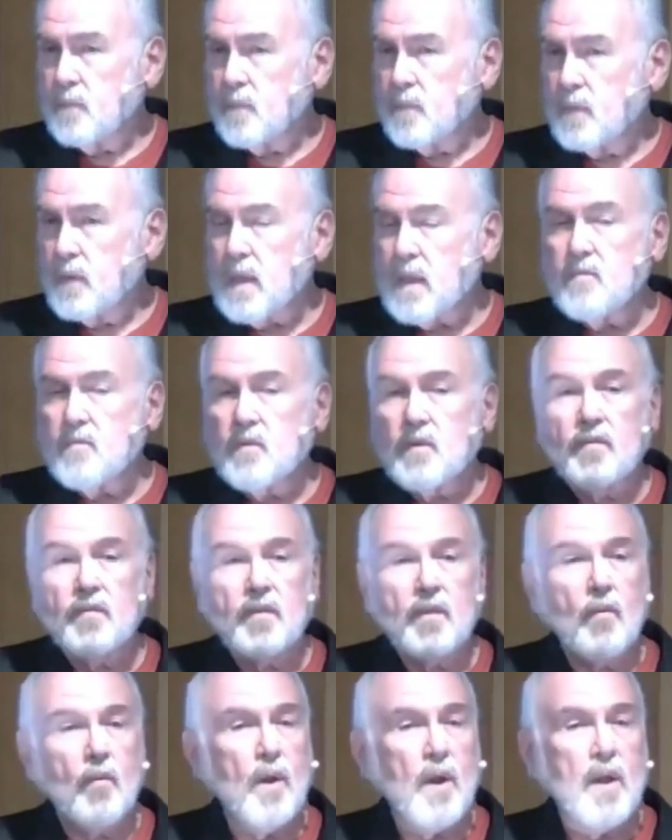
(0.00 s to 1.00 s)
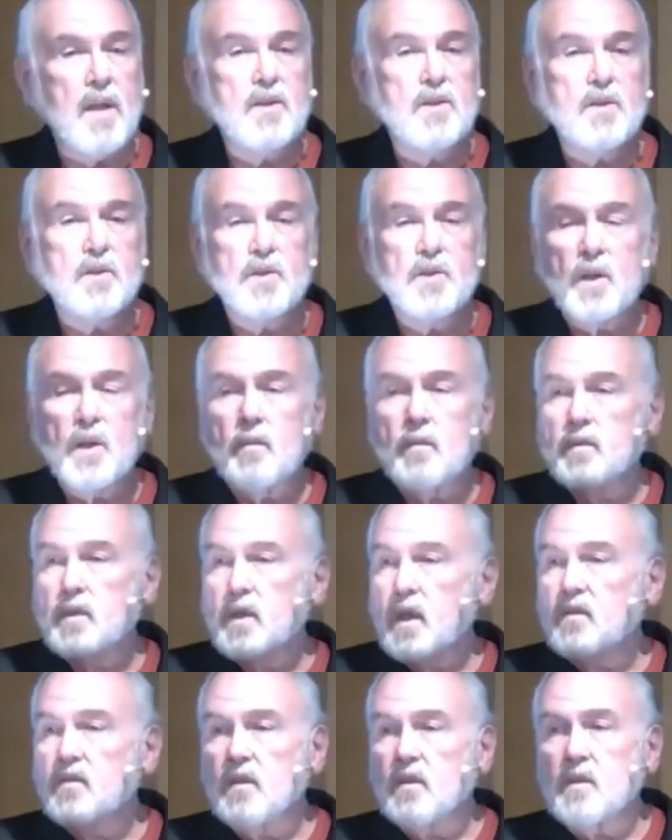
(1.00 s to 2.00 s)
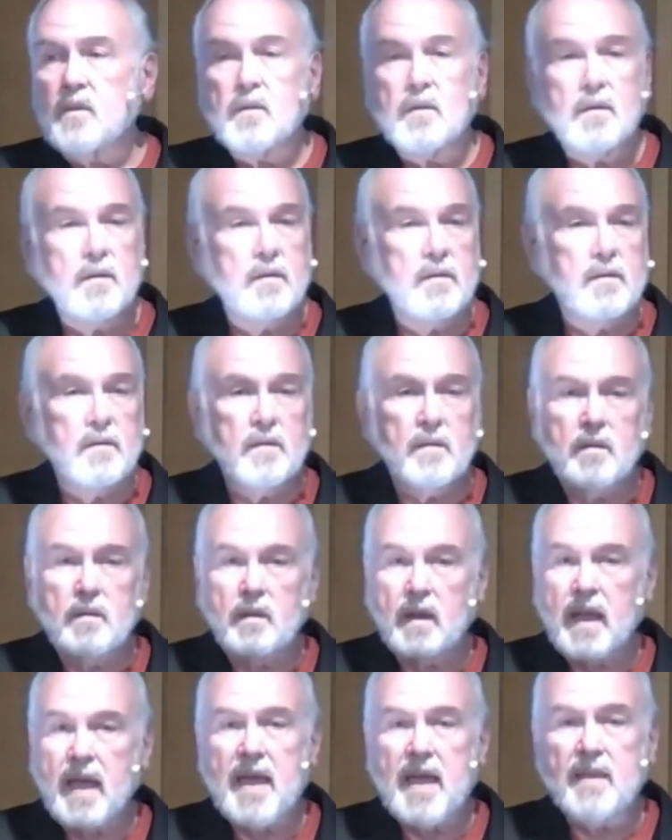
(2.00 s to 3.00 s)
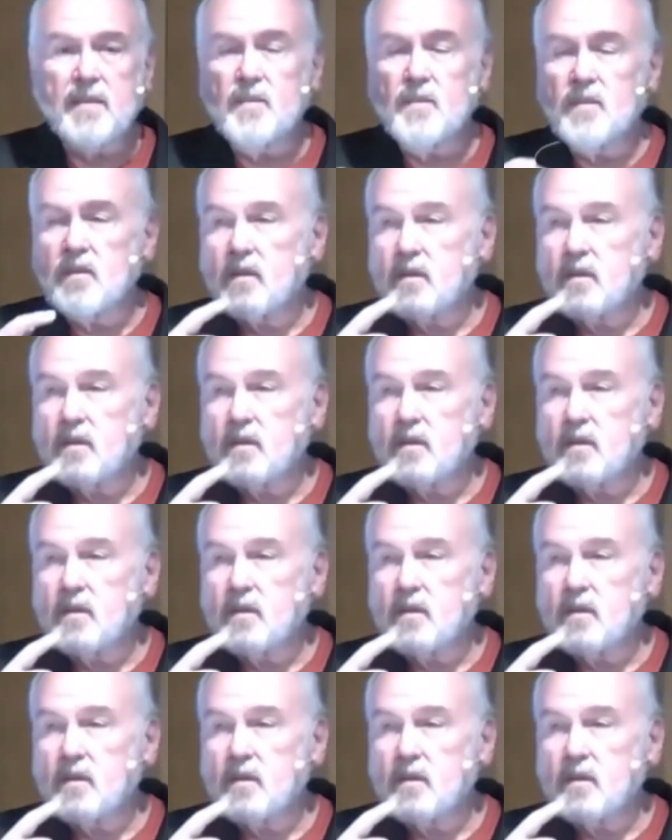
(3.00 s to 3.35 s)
even if the relationship doesn't last.